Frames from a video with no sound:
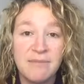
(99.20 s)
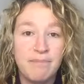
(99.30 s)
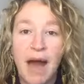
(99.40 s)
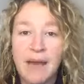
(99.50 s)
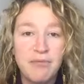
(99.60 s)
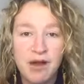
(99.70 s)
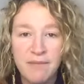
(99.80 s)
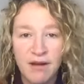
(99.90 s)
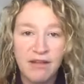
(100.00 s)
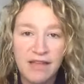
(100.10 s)
I
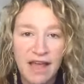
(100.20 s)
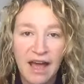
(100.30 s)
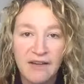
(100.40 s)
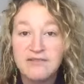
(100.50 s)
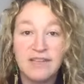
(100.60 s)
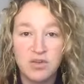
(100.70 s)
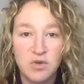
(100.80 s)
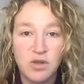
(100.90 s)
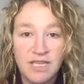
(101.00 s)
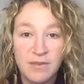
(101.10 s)
primarily have
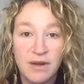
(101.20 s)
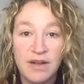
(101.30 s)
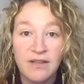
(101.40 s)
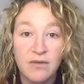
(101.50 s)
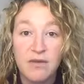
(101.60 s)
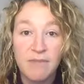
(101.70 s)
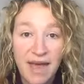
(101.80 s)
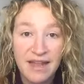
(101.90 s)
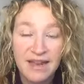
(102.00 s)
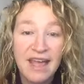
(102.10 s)
sexual experience with
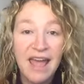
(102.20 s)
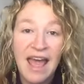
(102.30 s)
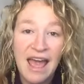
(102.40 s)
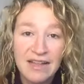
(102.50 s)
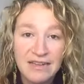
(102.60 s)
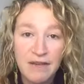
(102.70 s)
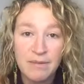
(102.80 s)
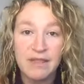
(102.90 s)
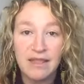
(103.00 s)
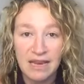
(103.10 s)
men, and I've
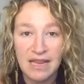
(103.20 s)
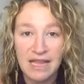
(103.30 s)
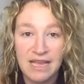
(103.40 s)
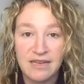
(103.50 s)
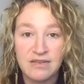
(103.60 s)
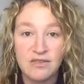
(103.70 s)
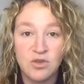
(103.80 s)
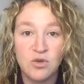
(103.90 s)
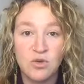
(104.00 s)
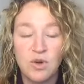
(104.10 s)
been leaning
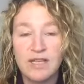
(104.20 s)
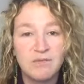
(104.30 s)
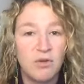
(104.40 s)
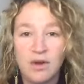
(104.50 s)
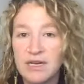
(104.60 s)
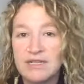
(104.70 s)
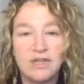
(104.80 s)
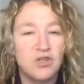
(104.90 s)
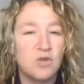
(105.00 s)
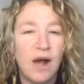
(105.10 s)
into exploring
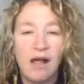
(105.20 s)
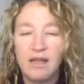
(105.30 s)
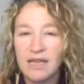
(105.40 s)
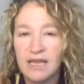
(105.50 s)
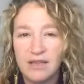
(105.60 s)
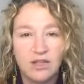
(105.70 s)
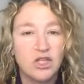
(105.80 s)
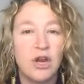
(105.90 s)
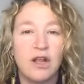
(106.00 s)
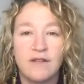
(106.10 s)
sensuality, the
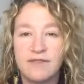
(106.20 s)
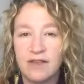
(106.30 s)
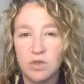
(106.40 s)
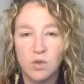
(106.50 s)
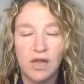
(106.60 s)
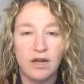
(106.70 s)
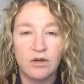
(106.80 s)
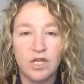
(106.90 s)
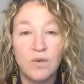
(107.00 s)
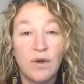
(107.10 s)
sharing of sexual
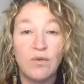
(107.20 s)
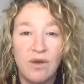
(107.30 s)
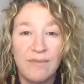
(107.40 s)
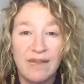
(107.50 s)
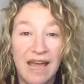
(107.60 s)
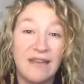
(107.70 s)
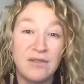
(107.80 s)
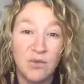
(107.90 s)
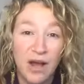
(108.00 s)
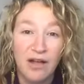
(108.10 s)
energy with women
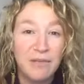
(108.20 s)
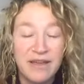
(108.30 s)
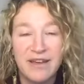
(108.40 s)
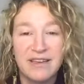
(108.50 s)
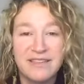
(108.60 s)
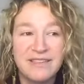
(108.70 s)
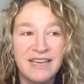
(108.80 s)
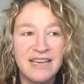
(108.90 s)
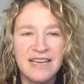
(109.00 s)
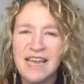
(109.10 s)
as well, because
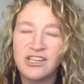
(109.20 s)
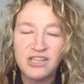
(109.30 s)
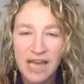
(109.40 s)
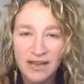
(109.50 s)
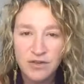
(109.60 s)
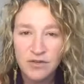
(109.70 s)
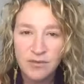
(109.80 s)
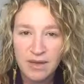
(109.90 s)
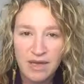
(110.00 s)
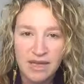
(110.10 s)
itch and edge for
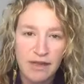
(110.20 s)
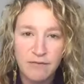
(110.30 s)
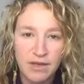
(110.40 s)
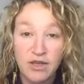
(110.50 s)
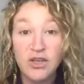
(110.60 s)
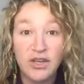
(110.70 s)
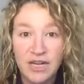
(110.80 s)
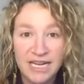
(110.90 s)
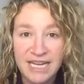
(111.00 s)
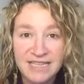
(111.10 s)
me, and I've been
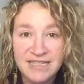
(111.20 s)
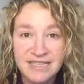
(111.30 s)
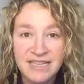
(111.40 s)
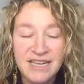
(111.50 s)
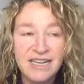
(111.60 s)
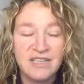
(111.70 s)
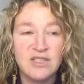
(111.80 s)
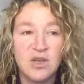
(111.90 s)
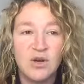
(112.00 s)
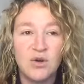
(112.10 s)
curious.
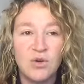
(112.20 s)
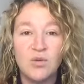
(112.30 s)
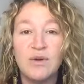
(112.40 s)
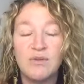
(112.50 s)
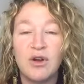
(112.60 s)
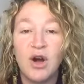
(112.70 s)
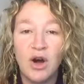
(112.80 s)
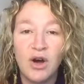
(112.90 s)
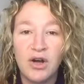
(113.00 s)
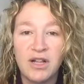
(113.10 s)
So we were
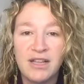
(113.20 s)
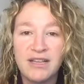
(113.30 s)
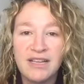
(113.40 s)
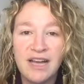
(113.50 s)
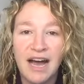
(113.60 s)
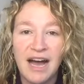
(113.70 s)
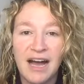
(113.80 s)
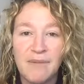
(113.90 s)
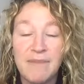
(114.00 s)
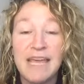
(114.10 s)
all
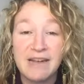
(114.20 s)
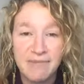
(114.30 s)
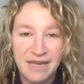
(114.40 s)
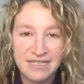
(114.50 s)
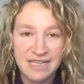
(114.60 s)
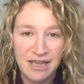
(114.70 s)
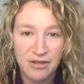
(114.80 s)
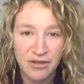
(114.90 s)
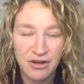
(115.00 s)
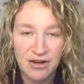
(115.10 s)
um, in bed
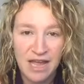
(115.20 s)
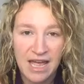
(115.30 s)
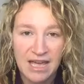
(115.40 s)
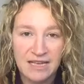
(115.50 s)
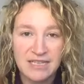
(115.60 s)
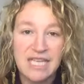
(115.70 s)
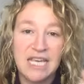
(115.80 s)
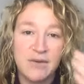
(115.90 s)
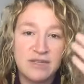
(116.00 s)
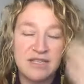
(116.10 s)
together, and
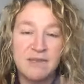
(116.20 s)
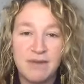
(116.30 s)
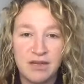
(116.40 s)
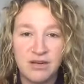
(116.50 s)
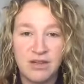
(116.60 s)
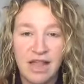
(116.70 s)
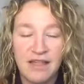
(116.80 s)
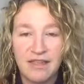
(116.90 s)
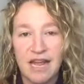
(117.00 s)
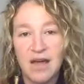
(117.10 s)
he was in the middle,
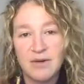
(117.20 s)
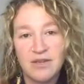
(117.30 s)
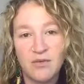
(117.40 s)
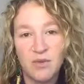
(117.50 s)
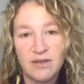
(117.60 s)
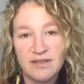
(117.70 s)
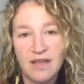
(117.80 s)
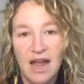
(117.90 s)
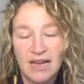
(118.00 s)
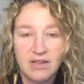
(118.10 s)
and then I was on one
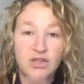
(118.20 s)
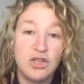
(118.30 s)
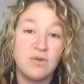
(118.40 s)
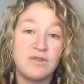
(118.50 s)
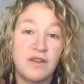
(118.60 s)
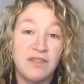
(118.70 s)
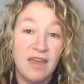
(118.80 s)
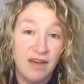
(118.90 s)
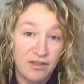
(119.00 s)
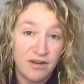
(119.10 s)
side, and she was on the
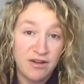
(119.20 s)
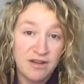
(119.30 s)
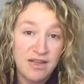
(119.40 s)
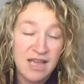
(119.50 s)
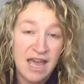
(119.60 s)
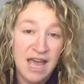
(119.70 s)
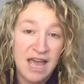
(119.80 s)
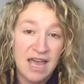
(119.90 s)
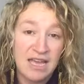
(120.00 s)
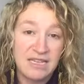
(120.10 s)
other.
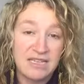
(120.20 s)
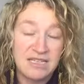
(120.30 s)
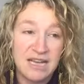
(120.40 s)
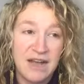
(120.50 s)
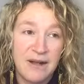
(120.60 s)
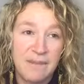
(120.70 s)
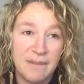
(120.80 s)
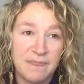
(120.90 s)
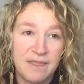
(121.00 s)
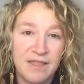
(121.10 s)
And
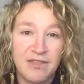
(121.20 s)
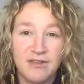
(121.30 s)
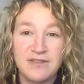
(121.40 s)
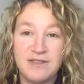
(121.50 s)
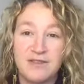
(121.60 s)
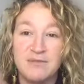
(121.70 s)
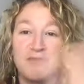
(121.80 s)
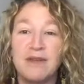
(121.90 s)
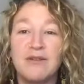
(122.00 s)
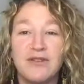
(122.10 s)
um, there's there's
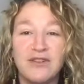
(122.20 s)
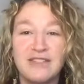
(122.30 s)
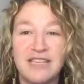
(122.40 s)
mirrors